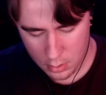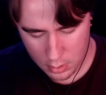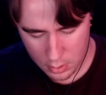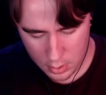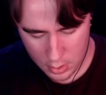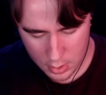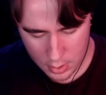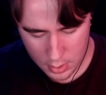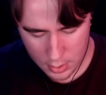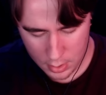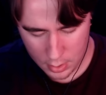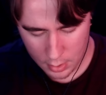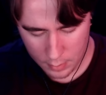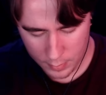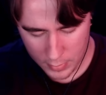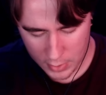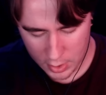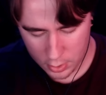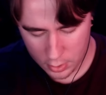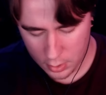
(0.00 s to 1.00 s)
Yeah, I think I'm
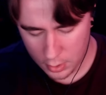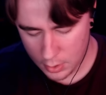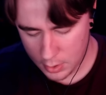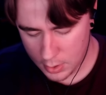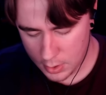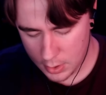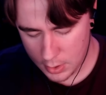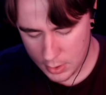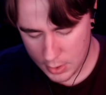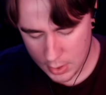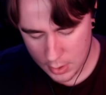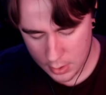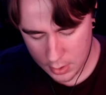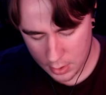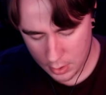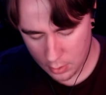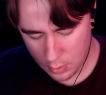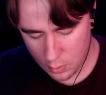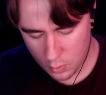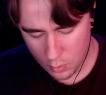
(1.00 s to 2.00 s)
actually
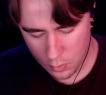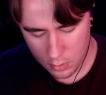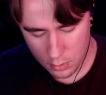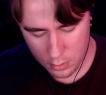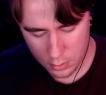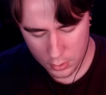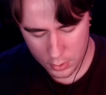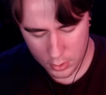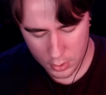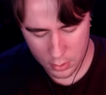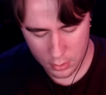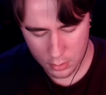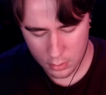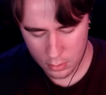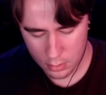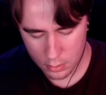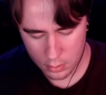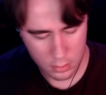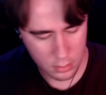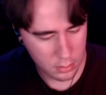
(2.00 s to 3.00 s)
denting corners
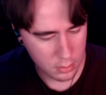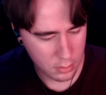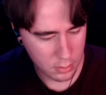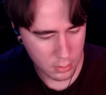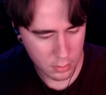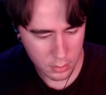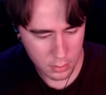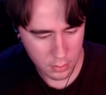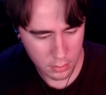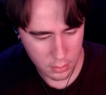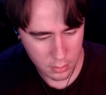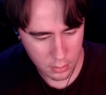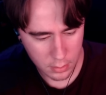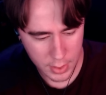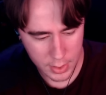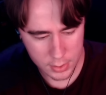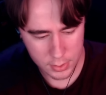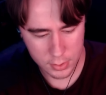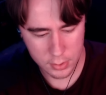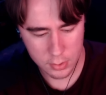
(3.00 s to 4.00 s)
on the
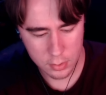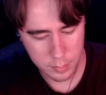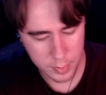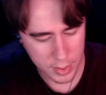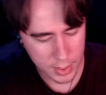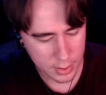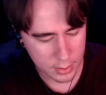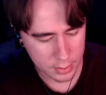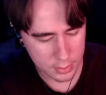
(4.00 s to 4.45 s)
last 2 packs,